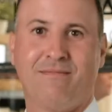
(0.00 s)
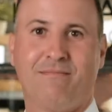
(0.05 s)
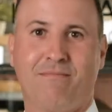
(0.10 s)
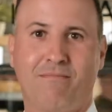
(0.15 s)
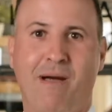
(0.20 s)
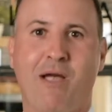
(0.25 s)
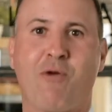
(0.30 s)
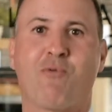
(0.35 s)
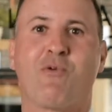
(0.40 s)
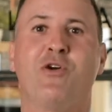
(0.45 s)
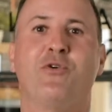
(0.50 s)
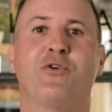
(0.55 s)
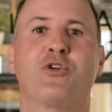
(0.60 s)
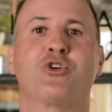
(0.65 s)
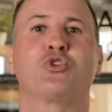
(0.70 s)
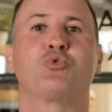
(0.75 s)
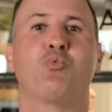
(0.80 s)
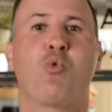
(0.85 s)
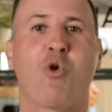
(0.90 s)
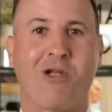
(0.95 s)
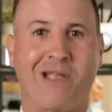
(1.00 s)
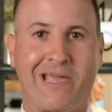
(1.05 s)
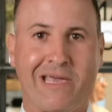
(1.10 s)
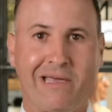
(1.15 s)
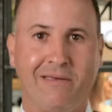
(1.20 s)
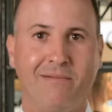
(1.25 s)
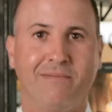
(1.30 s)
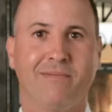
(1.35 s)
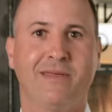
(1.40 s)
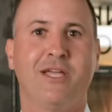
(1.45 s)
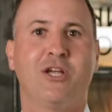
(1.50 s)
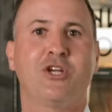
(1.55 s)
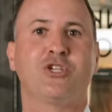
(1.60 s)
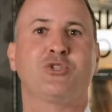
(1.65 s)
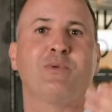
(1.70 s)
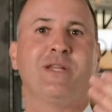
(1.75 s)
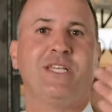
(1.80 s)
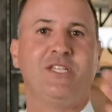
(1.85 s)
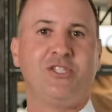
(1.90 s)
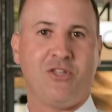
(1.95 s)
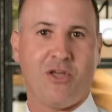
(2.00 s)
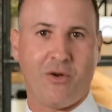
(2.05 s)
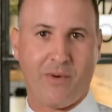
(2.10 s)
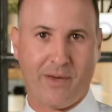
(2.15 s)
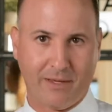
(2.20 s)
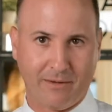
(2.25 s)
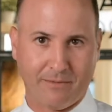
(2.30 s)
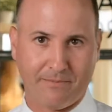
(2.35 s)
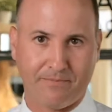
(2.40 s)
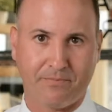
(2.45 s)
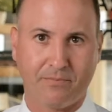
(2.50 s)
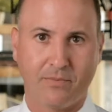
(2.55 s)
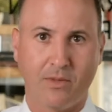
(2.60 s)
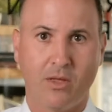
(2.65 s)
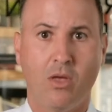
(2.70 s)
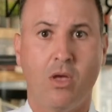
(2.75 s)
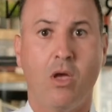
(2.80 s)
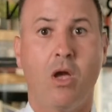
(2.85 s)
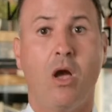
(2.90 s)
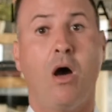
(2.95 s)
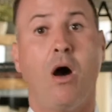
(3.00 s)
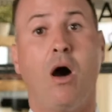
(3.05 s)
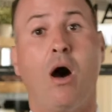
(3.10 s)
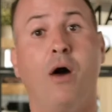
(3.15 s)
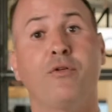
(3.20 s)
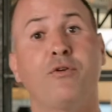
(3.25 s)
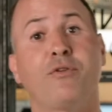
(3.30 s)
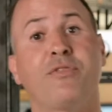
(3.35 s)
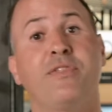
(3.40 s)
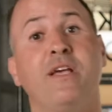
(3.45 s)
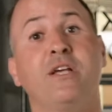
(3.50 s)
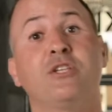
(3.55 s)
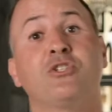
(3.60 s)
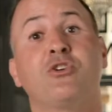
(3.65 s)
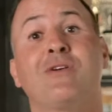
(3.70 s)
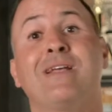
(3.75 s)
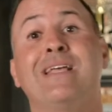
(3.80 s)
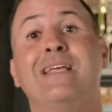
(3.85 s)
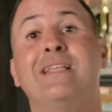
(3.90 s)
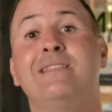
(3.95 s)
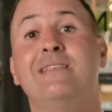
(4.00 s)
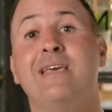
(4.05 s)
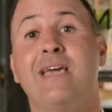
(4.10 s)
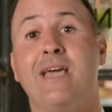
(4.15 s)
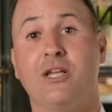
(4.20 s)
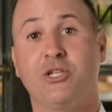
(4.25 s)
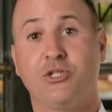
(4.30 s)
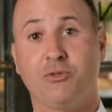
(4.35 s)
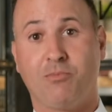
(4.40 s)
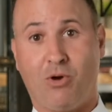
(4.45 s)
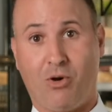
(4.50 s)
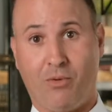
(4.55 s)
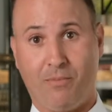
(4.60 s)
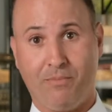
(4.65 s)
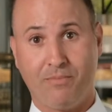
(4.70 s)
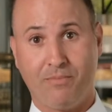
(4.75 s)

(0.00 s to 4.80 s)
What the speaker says: my realtor's working. Here's what he's doing. Other things are intangible.